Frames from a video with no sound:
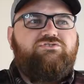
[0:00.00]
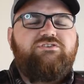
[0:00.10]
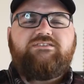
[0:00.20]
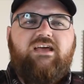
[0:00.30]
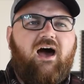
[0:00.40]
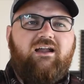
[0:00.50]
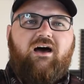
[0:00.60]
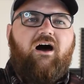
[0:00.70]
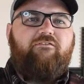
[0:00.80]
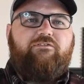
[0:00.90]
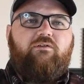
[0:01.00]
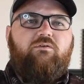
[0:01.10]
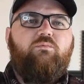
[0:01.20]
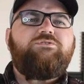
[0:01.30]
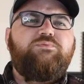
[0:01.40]
Just god-awful.
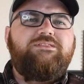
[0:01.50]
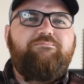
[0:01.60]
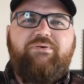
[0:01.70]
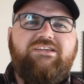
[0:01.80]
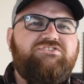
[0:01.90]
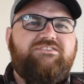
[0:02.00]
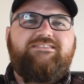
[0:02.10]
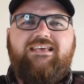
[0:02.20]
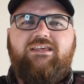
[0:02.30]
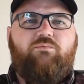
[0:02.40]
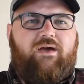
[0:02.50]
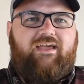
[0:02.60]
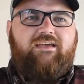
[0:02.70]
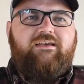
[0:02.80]
What's with the pigeons anyway?